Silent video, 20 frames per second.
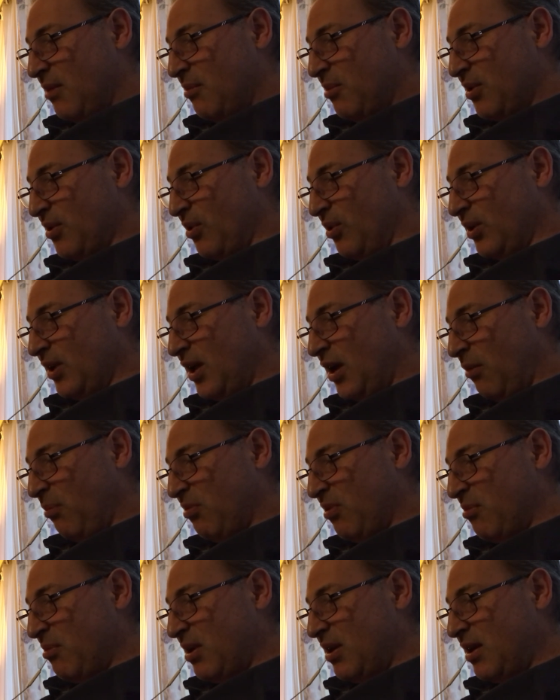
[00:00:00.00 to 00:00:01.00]
but only
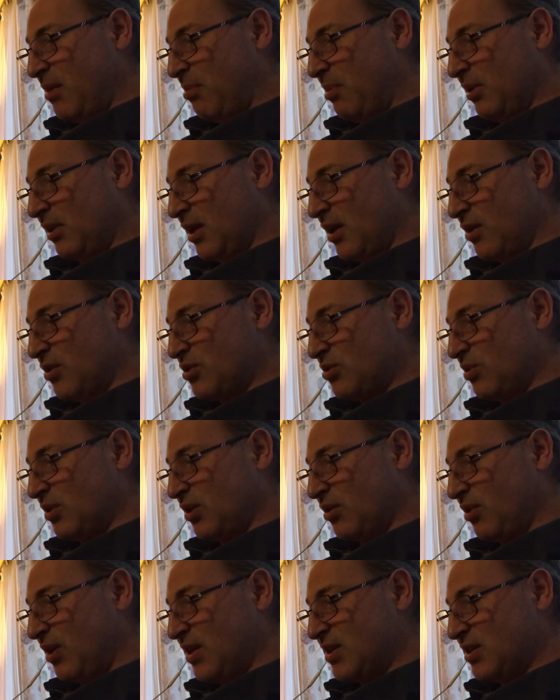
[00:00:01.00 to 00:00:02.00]
help the manipulators to
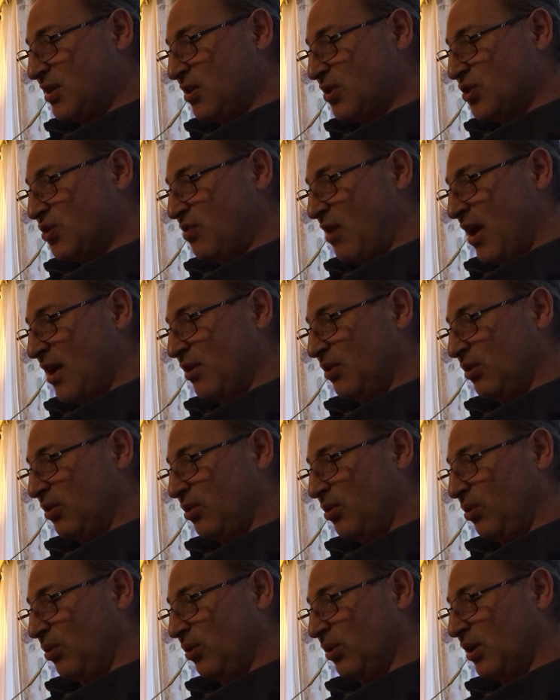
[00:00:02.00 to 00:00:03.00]
increase their
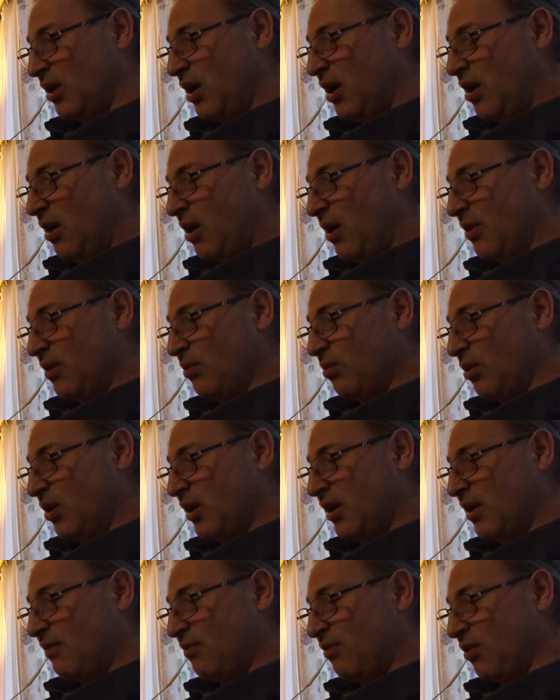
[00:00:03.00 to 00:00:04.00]
stranglehold on the
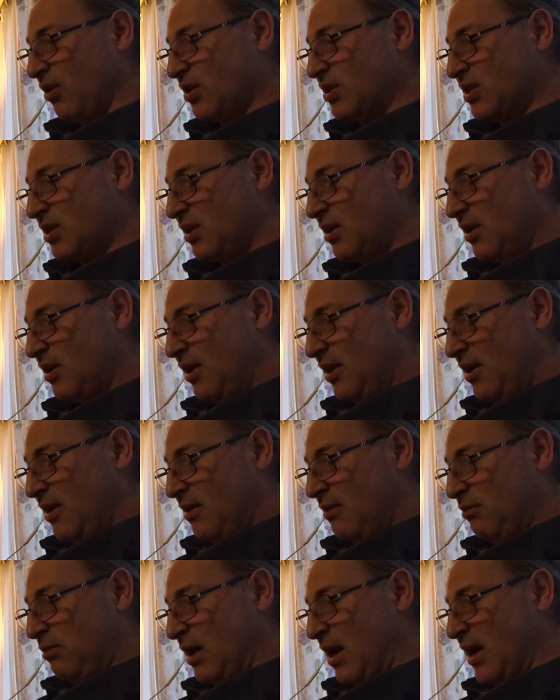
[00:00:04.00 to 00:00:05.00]
working force.
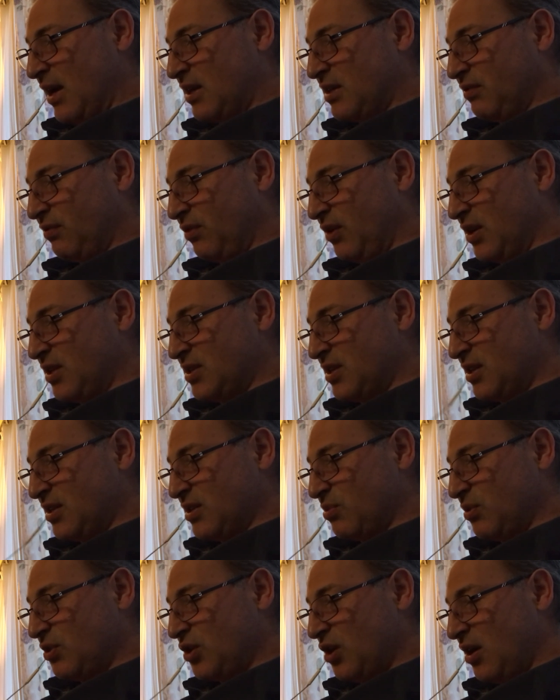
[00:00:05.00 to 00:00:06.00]
Banks, for
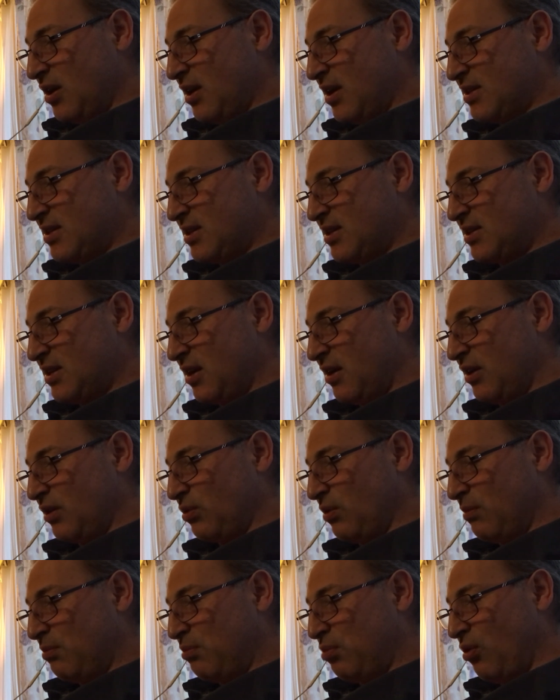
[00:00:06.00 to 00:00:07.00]
instance, which are necessary
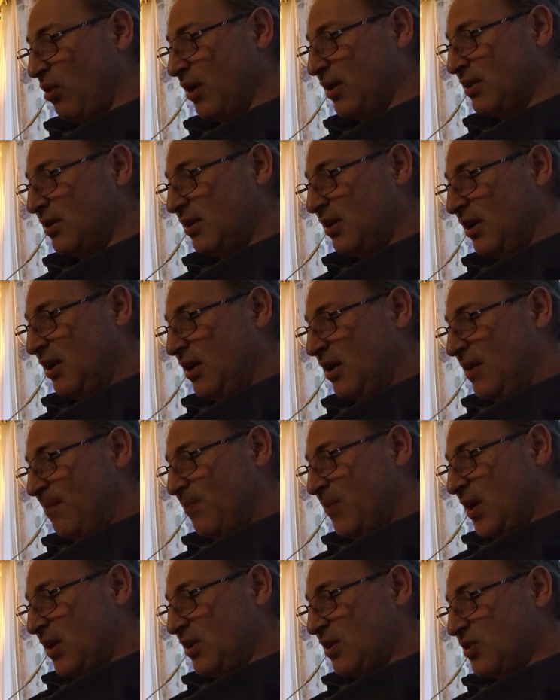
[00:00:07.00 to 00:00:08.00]
to a point,
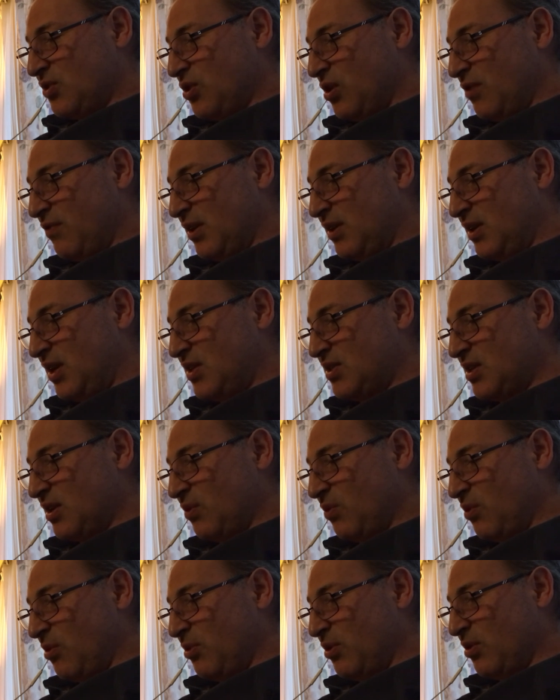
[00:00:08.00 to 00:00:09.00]
and deserve a
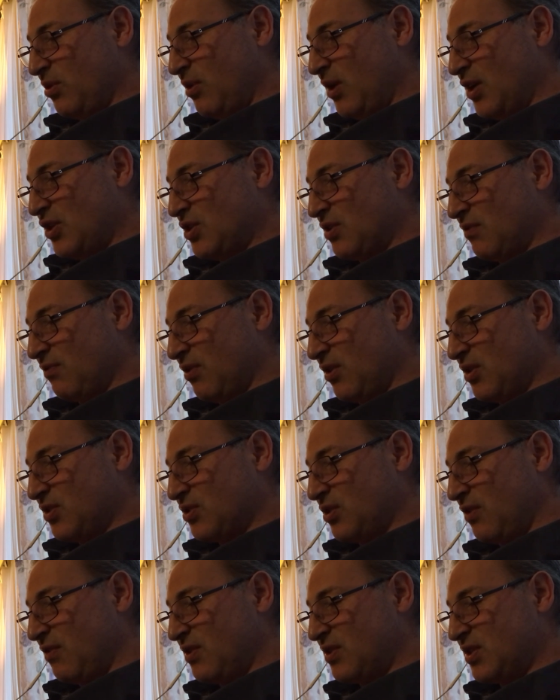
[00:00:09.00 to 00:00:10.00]
decent remuneration for the
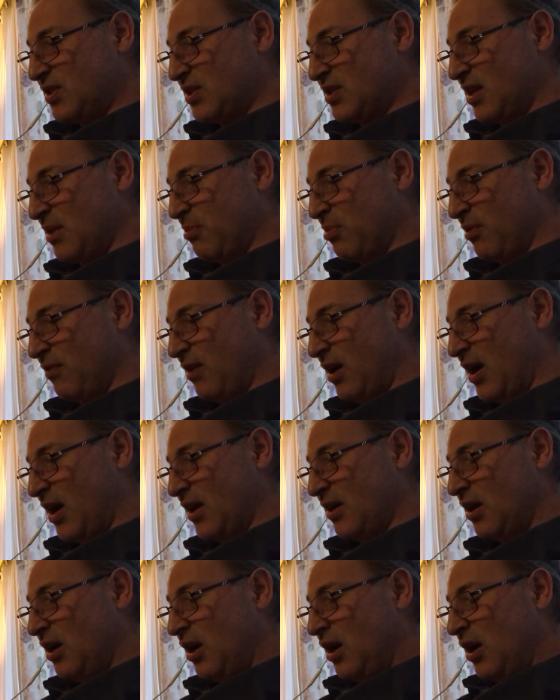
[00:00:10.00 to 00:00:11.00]
services they
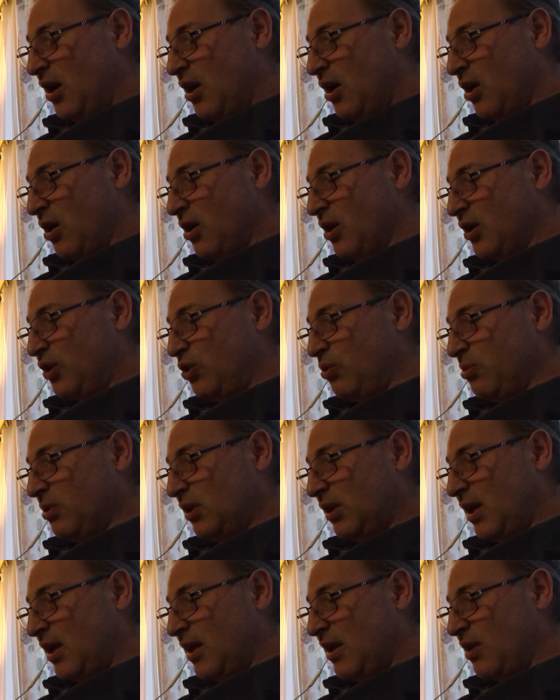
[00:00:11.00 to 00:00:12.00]
provide are
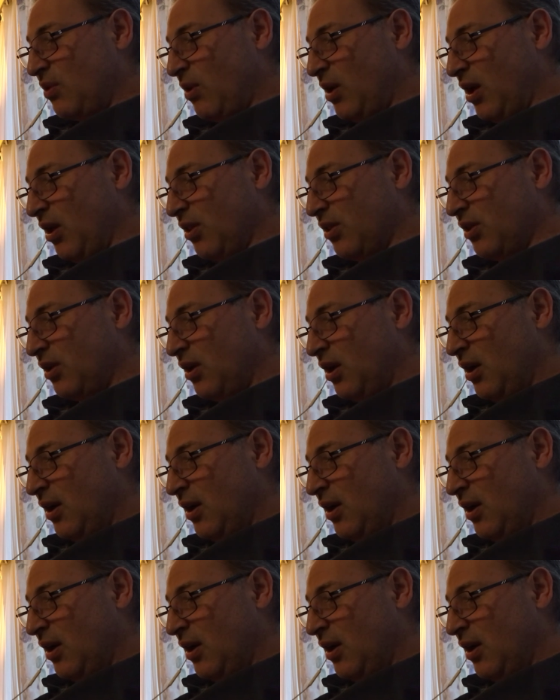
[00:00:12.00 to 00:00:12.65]
accumulating wealth